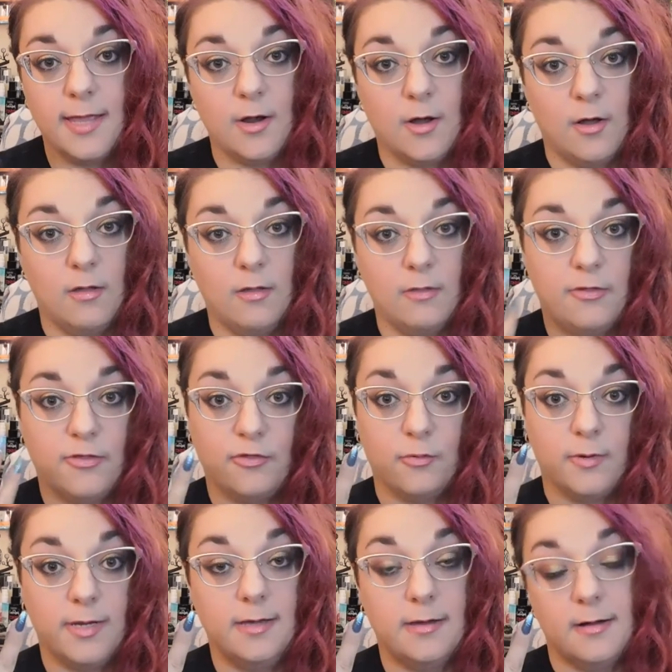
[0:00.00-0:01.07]
in all
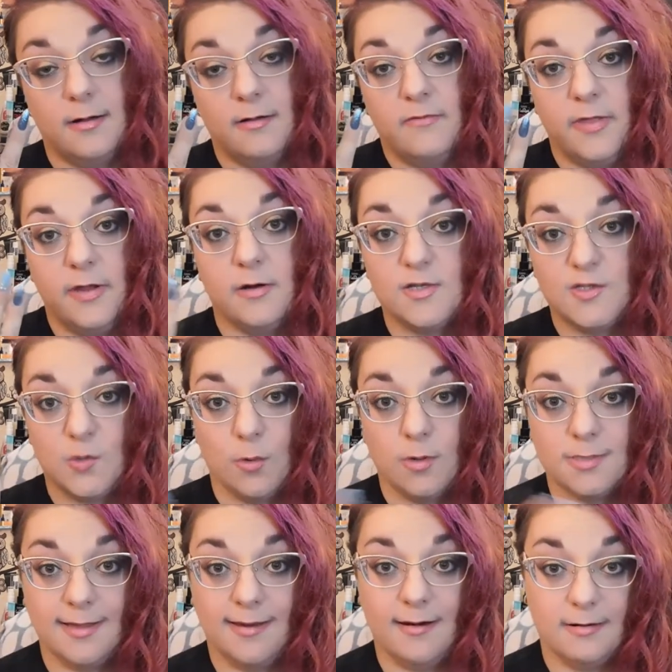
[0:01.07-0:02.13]
three of their
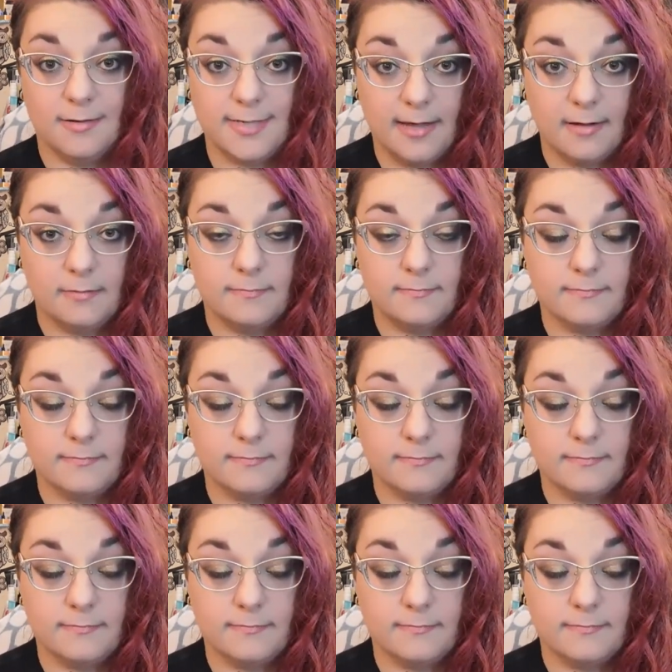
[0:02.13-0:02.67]
stores in our town.